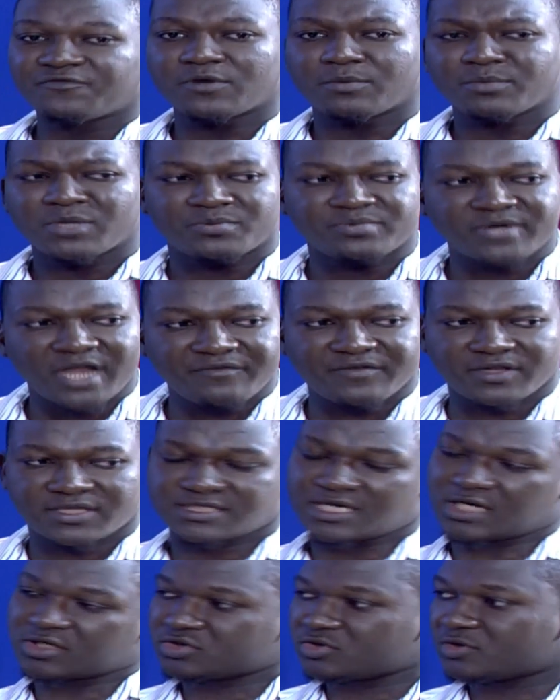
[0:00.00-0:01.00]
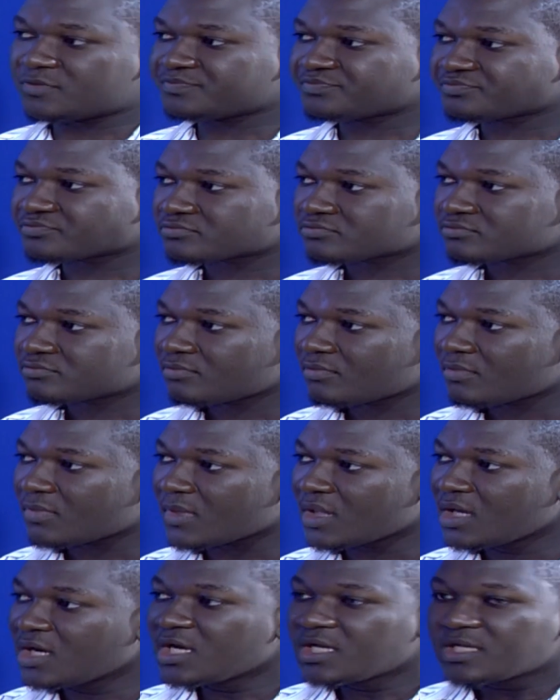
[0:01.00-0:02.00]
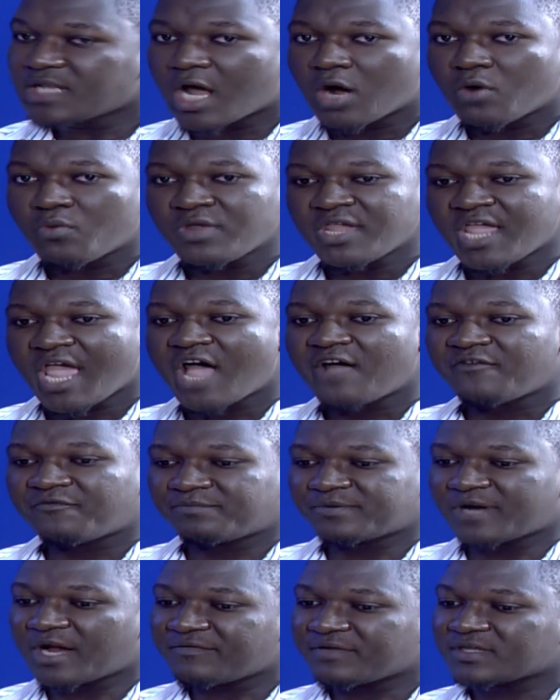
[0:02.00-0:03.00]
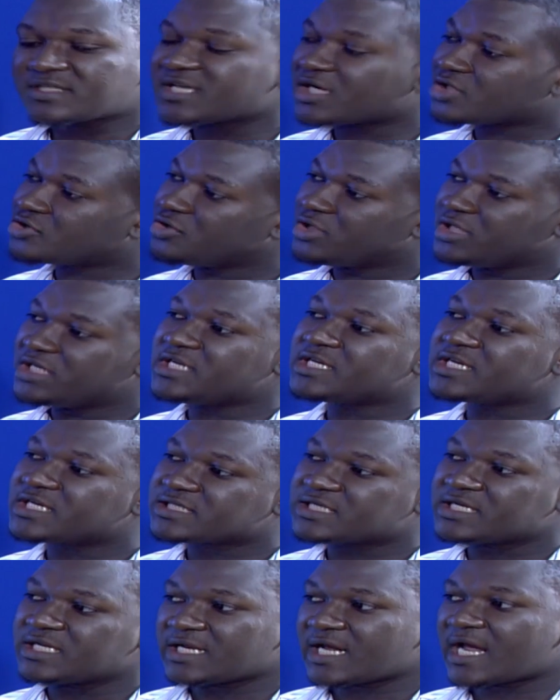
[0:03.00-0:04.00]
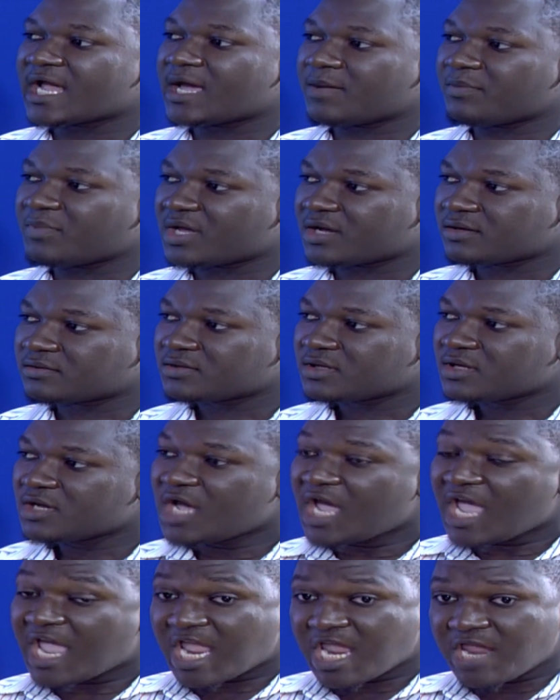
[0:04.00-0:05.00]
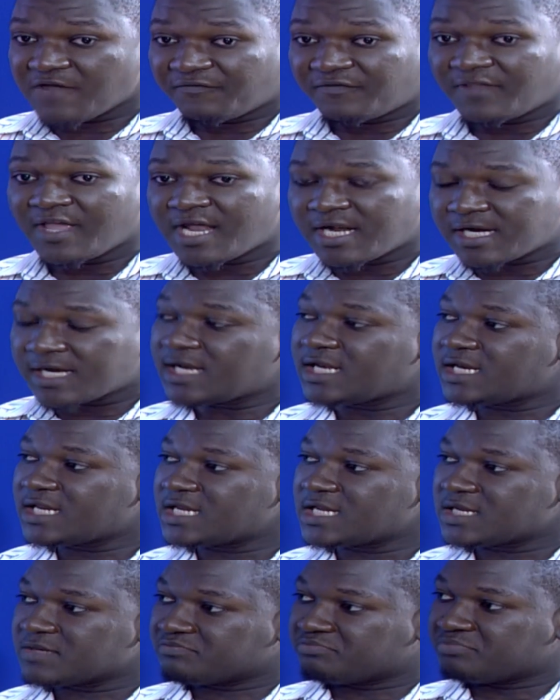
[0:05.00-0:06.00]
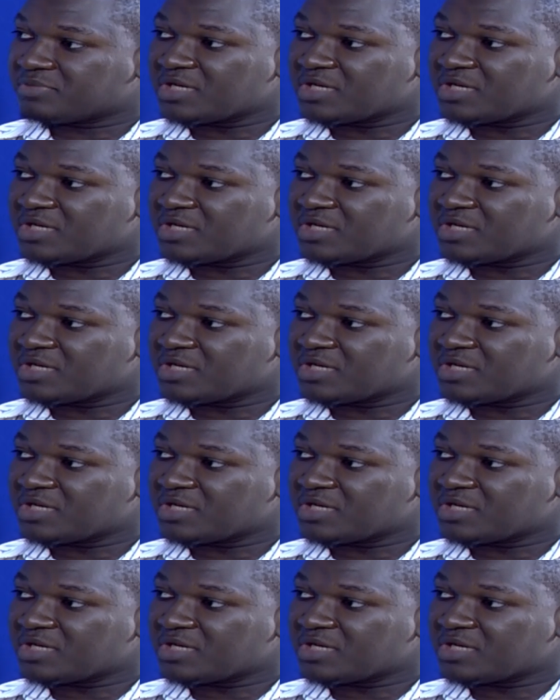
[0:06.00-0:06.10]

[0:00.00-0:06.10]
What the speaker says: from the private sector? Now, we have private sector leaders in the Gambia. If they really